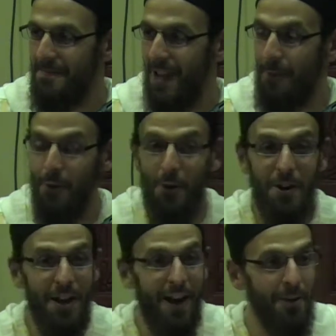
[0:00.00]
If you're
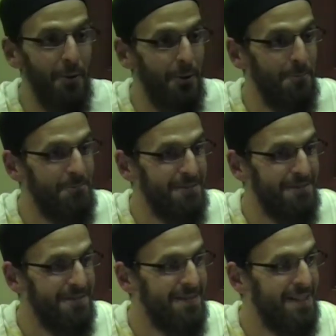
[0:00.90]
Yaqub,
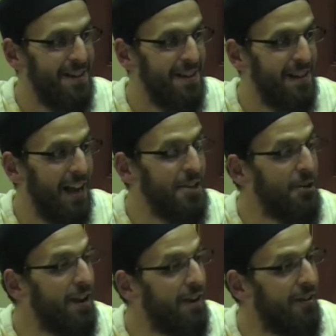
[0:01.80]
and
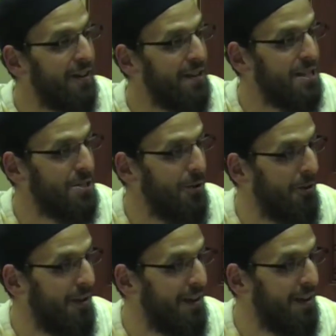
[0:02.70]
you're hearing the
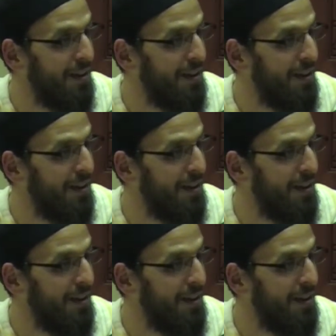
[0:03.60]
story,